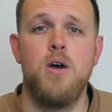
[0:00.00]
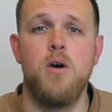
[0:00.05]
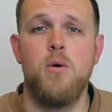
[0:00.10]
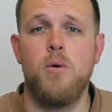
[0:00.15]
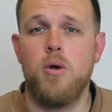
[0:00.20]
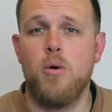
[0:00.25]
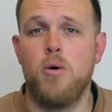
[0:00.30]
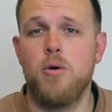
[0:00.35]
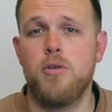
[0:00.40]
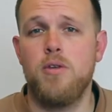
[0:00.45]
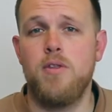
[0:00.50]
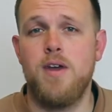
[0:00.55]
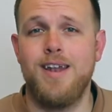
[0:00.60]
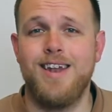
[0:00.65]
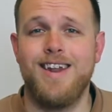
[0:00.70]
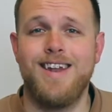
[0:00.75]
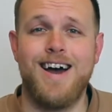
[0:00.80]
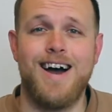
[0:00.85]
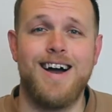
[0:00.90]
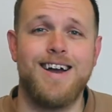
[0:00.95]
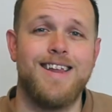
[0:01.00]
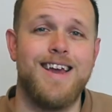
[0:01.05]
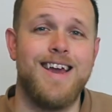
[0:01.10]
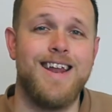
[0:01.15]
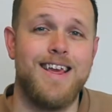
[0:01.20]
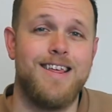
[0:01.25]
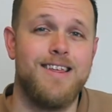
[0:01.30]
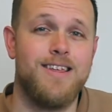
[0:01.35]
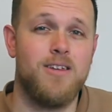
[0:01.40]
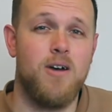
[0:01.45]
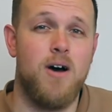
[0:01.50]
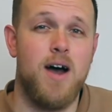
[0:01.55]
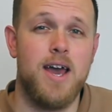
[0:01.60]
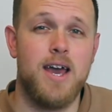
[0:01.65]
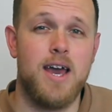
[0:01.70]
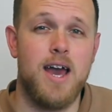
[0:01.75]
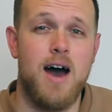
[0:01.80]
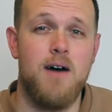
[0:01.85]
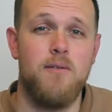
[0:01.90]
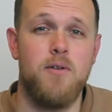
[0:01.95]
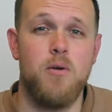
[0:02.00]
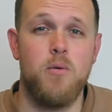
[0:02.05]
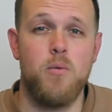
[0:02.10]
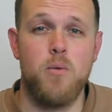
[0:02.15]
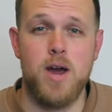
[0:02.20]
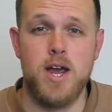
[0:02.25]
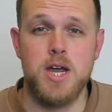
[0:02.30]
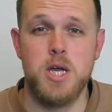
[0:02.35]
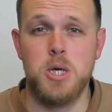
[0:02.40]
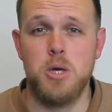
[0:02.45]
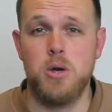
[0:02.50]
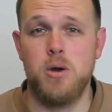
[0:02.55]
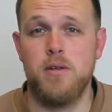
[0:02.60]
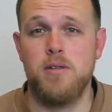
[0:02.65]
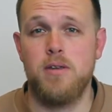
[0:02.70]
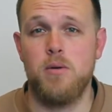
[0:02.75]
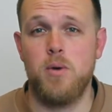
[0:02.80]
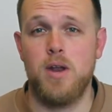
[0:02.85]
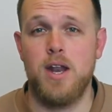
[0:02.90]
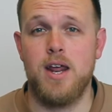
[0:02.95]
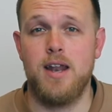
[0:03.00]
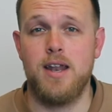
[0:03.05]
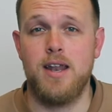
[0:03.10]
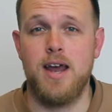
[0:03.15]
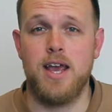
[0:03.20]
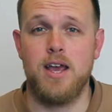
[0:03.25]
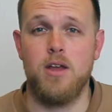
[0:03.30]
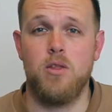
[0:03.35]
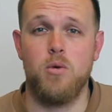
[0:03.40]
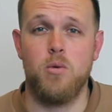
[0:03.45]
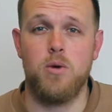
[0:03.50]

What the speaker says: We also then deduct any site cover ratios that we need to take into